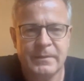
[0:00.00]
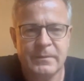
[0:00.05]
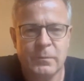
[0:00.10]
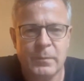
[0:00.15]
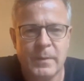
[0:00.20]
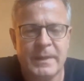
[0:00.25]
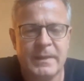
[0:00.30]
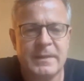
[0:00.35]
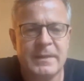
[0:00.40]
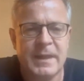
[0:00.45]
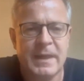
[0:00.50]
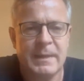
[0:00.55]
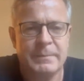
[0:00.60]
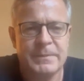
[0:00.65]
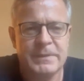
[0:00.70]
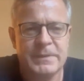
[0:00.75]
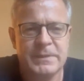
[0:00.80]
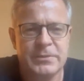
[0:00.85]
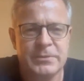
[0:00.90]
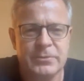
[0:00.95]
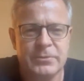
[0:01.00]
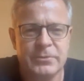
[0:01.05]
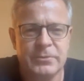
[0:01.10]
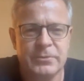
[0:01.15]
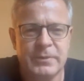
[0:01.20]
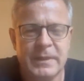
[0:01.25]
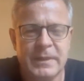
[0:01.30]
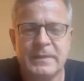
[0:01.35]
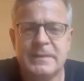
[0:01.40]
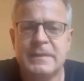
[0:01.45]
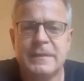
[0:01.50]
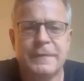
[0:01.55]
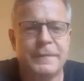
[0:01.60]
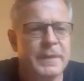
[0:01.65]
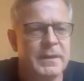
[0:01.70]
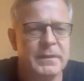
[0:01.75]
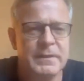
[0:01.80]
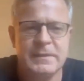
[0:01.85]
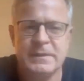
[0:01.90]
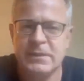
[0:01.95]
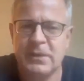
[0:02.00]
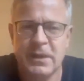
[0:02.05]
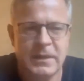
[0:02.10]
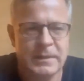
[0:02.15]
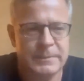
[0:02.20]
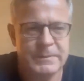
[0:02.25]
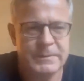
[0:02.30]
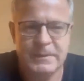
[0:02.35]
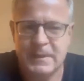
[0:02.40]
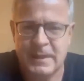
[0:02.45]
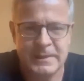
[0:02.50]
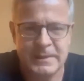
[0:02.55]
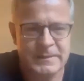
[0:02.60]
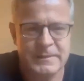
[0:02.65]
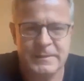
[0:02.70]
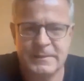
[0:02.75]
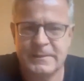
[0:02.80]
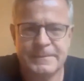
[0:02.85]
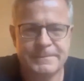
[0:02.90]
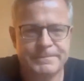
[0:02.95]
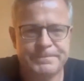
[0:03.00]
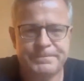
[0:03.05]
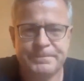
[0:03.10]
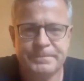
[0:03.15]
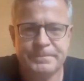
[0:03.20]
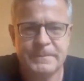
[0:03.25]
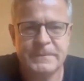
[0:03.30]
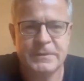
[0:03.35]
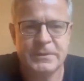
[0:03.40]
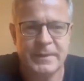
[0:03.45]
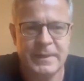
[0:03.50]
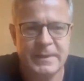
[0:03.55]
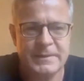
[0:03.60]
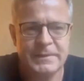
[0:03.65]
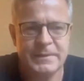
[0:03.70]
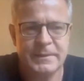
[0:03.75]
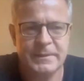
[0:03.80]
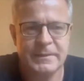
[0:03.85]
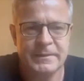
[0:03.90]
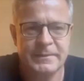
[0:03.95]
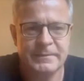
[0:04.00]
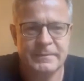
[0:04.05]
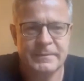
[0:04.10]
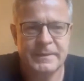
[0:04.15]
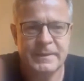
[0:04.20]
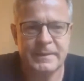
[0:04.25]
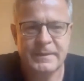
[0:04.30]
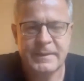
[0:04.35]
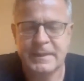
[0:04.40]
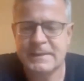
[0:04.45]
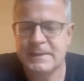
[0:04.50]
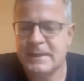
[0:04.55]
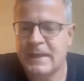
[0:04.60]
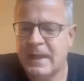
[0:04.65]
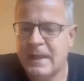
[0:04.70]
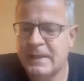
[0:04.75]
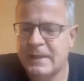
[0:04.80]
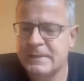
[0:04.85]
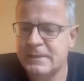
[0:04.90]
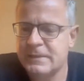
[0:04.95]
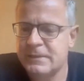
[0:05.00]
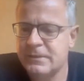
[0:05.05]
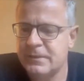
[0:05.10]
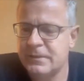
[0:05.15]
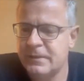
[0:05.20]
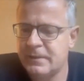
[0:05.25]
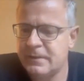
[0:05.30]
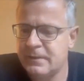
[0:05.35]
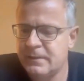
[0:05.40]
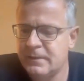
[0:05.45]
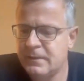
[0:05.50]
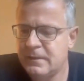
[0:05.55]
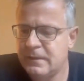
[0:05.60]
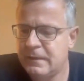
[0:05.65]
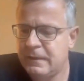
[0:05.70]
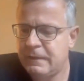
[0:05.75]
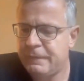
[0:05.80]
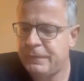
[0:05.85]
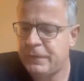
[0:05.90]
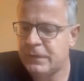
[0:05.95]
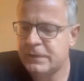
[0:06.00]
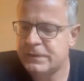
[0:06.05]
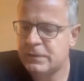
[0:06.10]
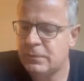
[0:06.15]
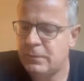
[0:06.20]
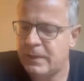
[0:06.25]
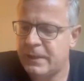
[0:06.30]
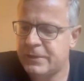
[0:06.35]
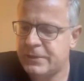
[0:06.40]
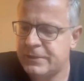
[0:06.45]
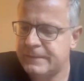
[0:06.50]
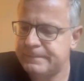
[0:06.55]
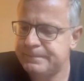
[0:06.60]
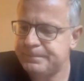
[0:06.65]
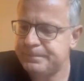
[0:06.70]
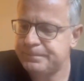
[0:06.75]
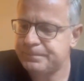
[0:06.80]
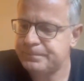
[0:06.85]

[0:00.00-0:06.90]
when it comes to difficult circumstances. So that's the that's an answer to the first question.